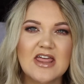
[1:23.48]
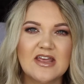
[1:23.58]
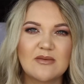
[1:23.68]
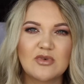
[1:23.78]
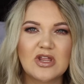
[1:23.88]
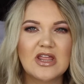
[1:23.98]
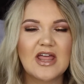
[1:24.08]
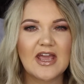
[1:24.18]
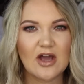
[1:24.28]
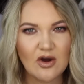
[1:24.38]
that I'm really
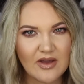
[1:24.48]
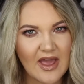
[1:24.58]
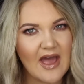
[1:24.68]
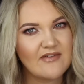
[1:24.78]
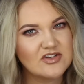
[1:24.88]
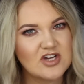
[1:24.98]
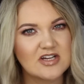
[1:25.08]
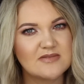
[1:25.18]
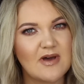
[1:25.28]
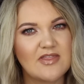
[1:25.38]
like, okay, I haven't
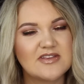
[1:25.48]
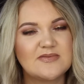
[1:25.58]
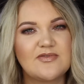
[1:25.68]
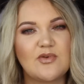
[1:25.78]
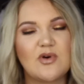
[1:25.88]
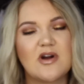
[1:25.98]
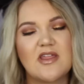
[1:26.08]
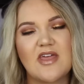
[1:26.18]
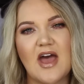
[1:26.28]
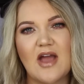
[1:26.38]
talked about this before,
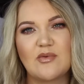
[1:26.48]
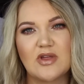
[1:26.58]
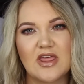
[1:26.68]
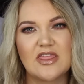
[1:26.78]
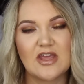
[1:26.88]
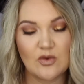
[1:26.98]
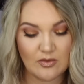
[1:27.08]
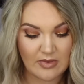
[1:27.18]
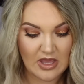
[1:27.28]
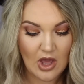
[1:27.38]
that I really think
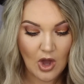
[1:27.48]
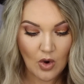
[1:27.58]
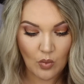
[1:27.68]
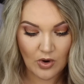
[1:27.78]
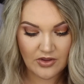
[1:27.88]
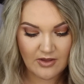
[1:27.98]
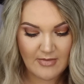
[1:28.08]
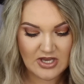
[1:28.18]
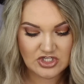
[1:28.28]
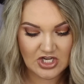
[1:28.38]
would be worth a
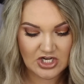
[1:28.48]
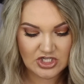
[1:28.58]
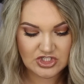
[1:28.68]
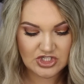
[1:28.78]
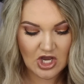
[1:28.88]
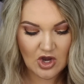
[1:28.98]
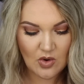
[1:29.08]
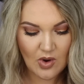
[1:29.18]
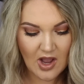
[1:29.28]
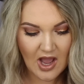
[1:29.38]
mention.
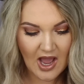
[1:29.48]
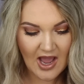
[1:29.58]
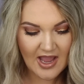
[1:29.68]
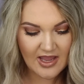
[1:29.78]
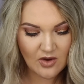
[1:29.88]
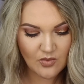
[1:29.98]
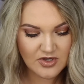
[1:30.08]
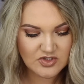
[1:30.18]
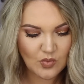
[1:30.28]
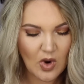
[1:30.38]
So I
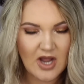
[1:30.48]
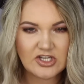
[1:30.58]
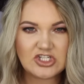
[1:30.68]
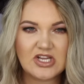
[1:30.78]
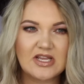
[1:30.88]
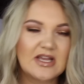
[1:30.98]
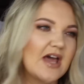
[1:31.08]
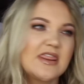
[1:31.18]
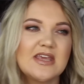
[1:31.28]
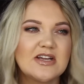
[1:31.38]
was watching,
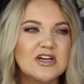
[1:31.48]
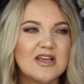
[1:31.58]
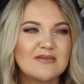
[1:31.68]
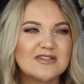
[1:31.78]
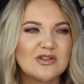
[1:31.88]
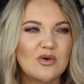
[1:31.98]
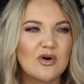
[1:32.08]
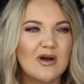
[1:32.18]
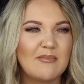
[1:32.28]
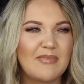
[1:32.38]
I think her name is
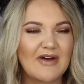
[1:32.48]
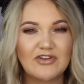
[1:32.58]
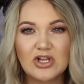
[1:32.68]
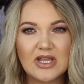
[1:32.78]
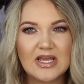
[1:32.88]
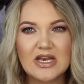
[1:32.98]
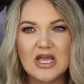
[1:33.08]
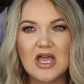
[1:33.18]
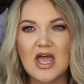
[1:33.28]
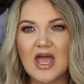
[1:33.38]
Laura
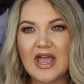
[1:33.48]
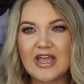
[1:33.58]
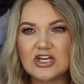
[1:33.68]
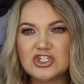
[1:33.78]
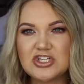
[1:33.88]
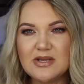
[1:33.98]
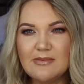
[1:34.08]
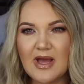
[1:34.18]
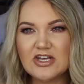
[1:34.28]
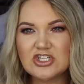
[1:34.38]
Beverlin, and she
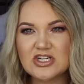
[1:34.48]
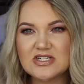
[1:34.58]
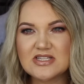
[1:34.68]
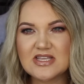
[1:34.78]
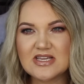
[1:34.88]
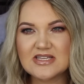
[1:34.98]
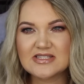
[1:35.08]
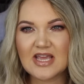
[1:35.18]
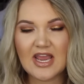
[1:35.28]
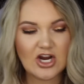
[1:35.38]
mentioned
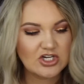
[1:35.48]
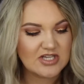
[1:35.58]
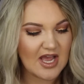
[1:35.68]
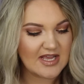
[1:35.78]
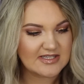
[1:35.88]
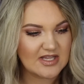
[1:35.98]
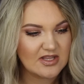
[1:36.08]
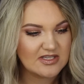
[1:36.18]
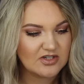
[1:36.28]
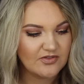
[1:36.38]
these hair ties. Now
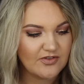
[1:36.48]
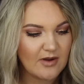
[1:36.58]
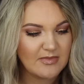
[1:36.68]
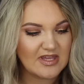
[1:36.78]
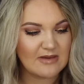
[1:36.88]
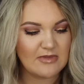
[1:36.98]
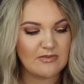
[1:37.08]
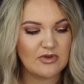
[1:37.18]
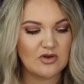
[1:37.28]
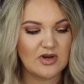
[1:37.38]
these are from
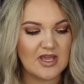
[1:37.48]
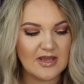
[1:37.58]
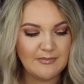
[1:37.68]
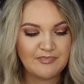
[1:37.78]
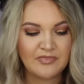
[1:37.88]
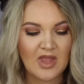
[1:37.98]
Gimme Beauty,